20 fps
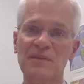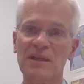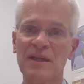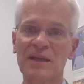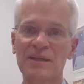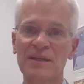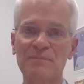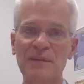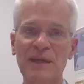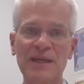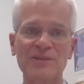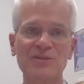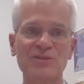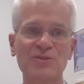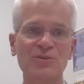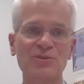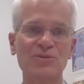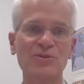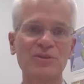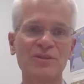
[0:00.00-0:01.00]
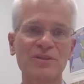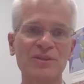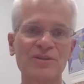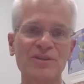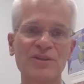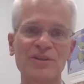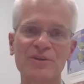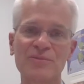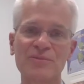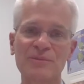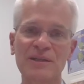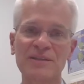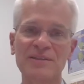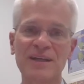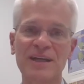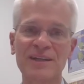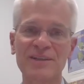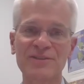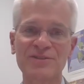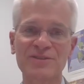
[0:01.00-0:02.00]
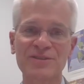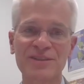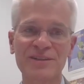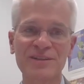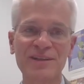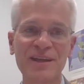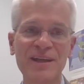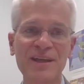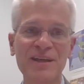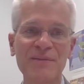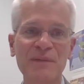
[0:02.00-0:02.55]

I had back surgery a year ago. My doctor said,